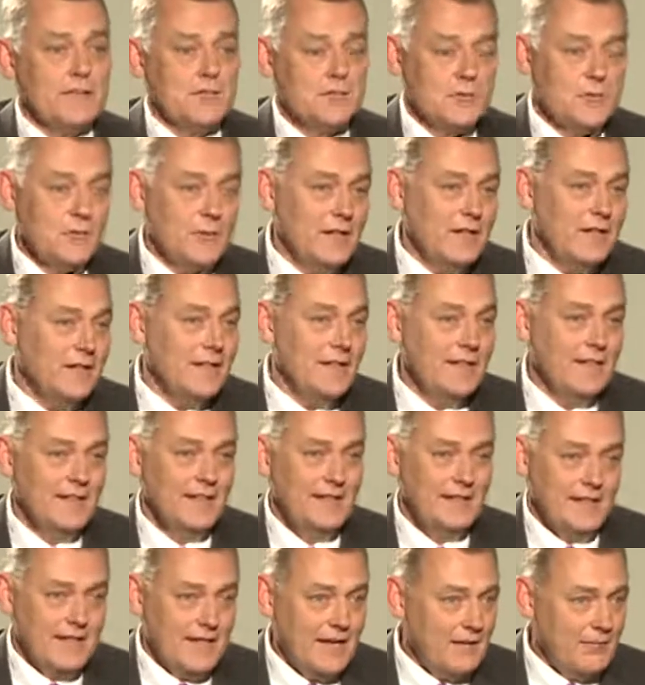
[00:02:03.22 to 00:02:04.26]
history,
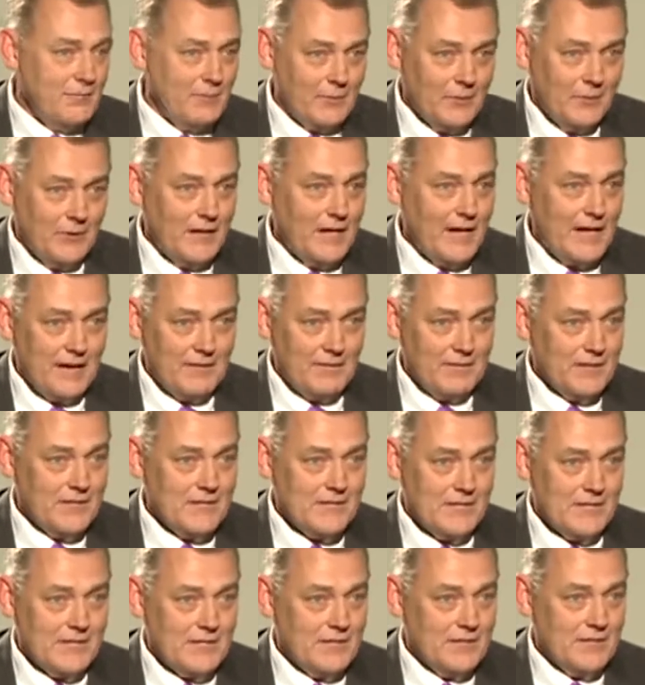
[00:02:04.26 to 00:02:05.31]
they really have
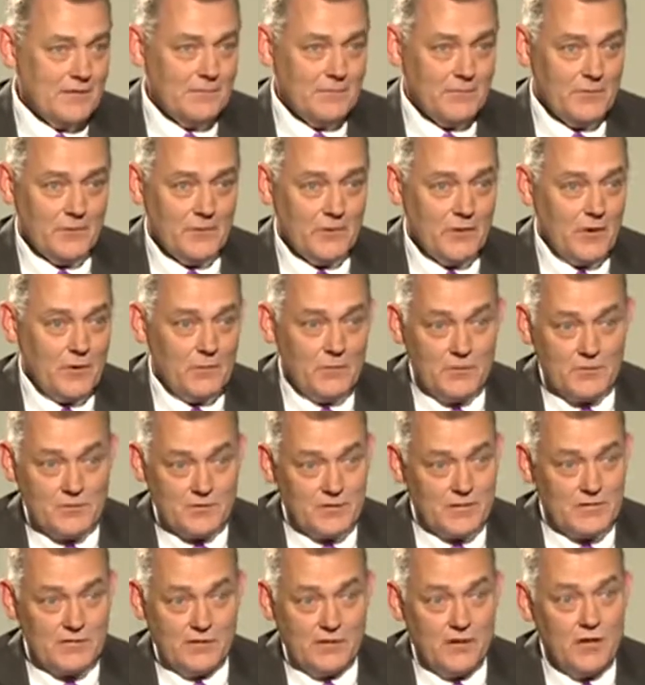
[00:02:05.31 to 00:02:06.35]
existed for
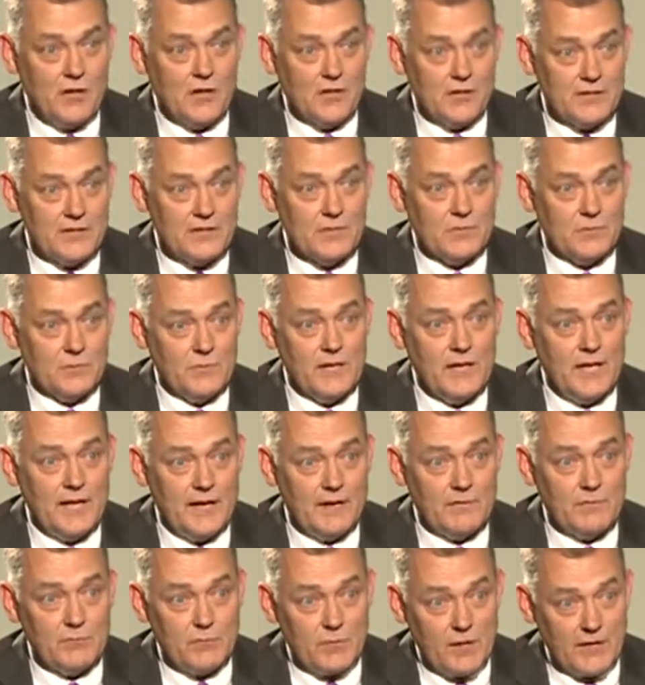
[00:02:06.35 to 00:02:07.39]
almost as long as we
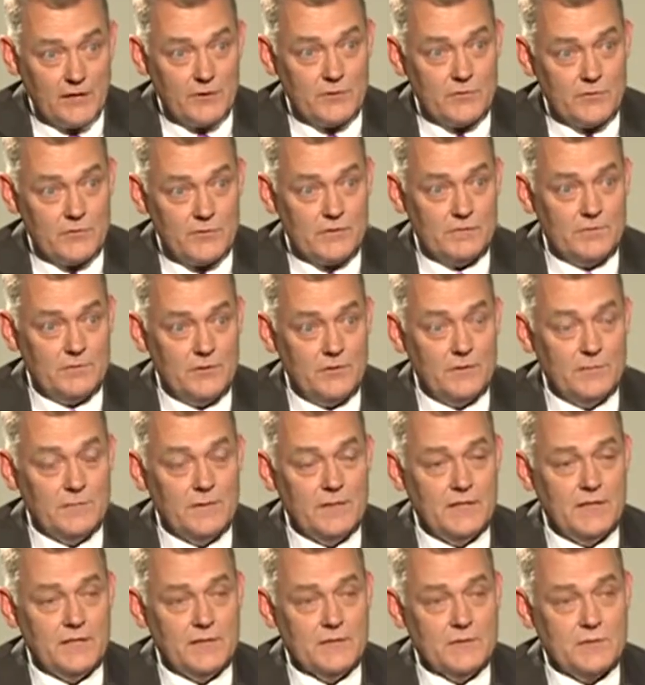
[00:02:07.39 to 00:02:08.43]
have records of
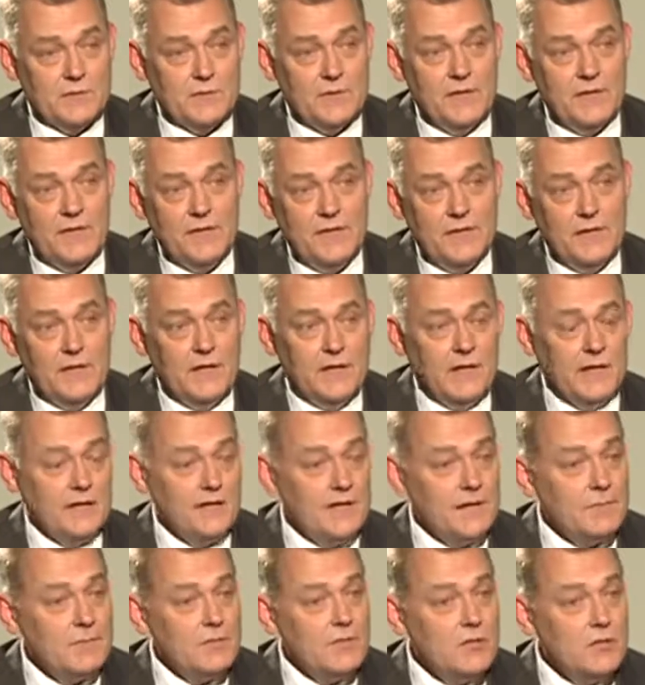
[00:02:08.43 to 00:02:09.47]
human history. And
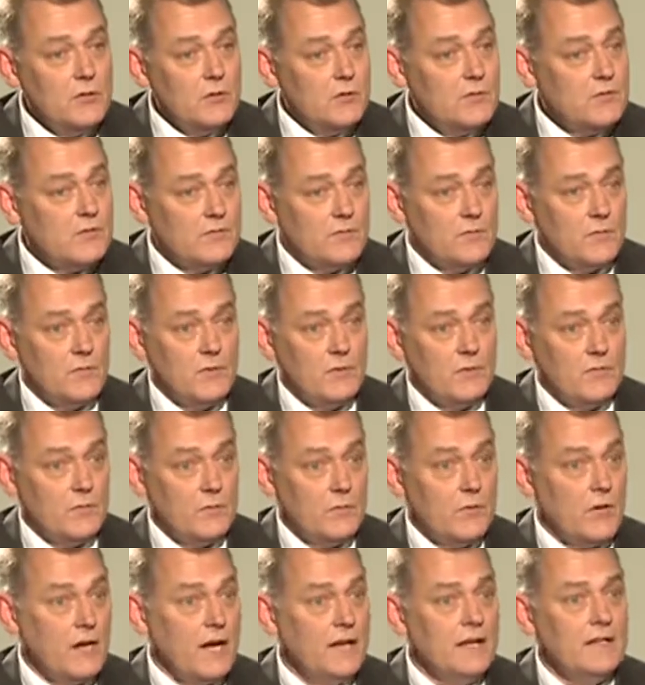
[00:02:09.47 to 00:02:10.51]
they've been used for a
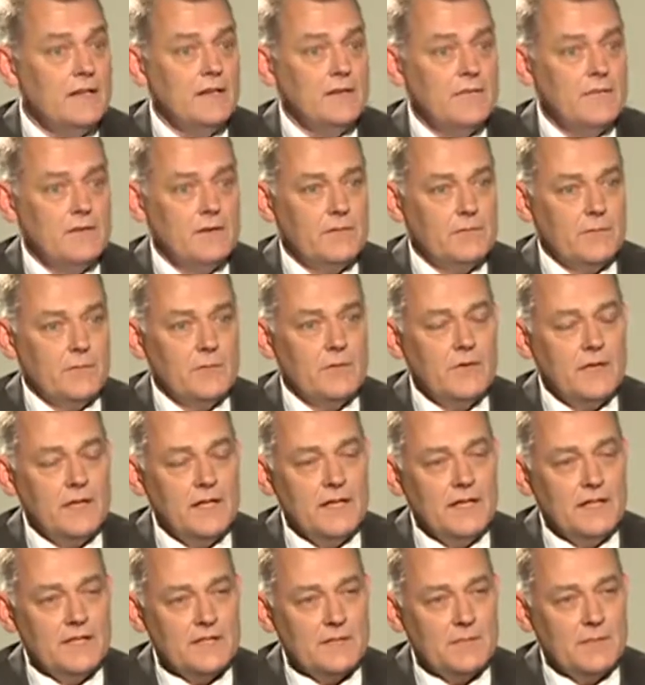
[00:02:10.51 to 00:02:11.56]
variety of different
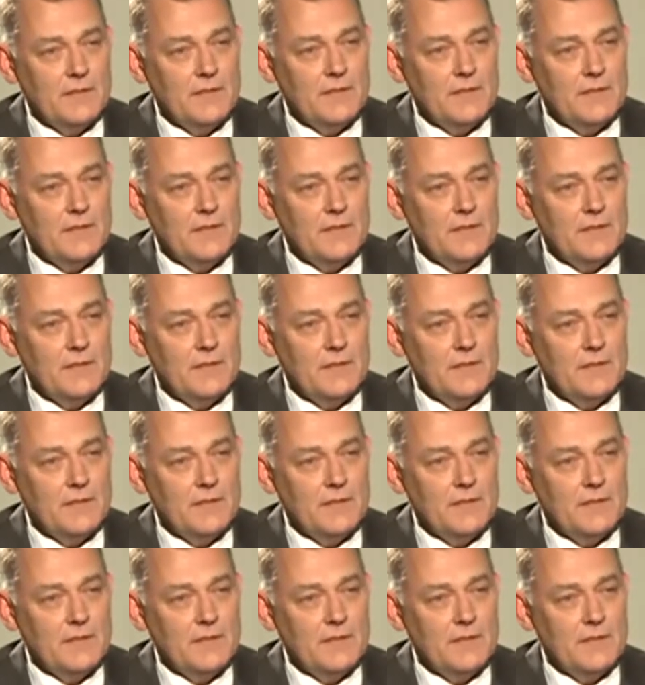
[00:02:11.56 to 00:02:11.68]
things.